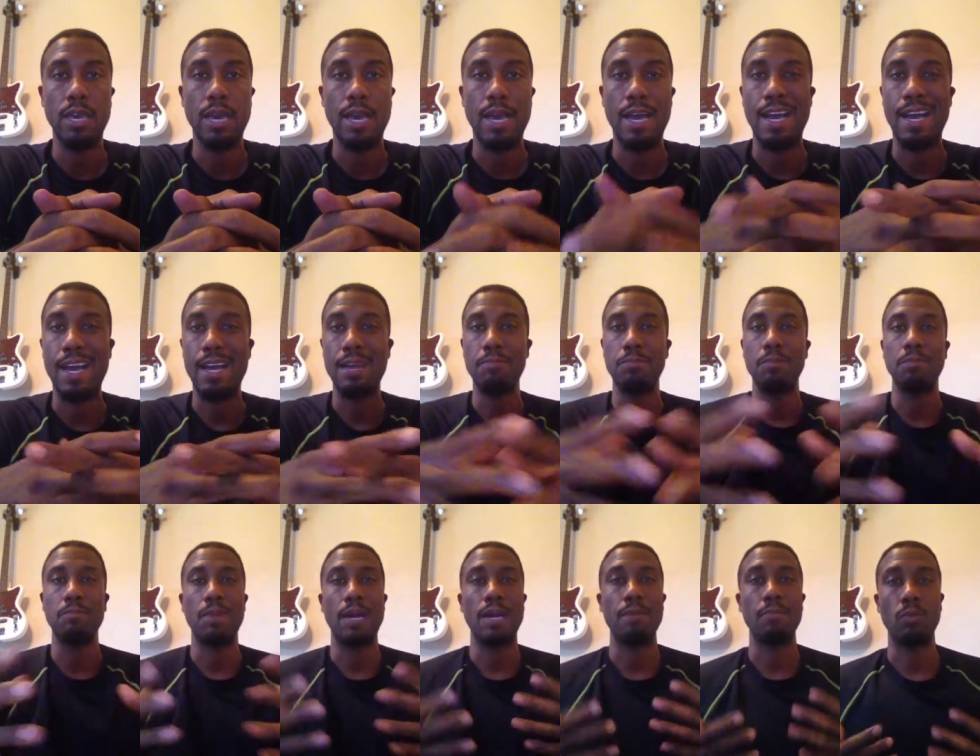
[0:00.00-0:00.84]

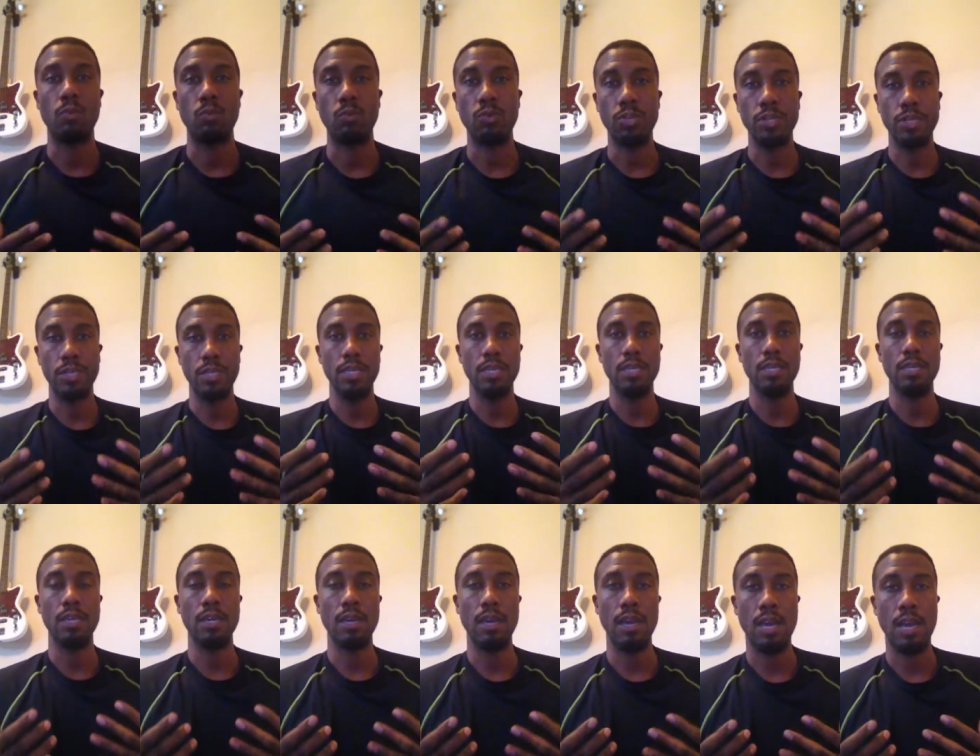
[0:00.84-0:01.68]
I'm a rookie.
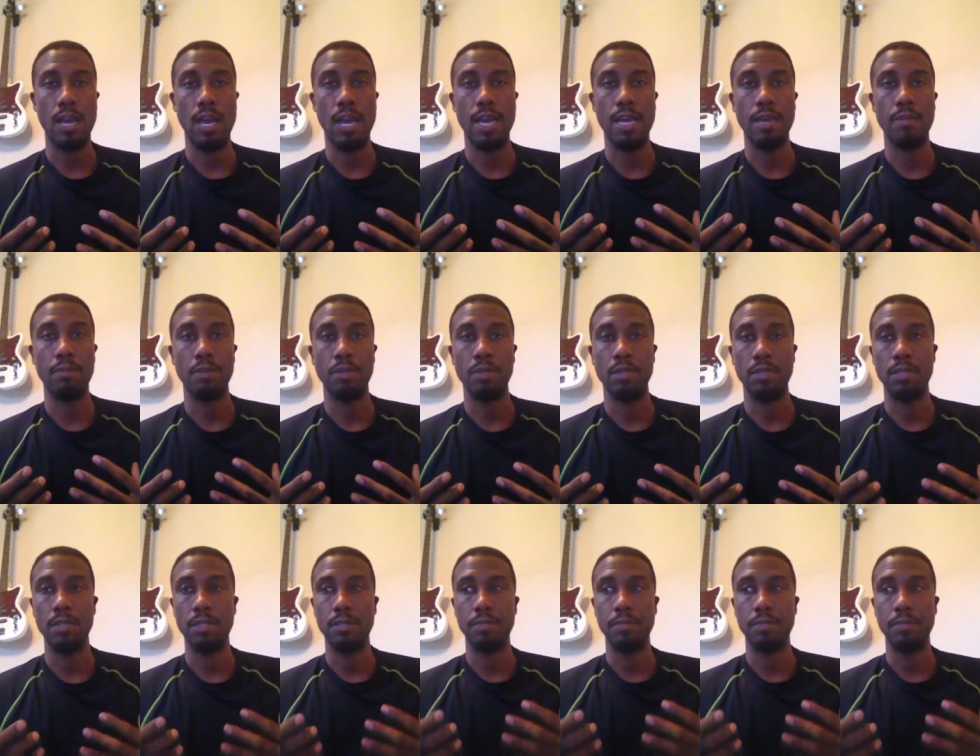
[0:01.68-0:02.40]
I'm an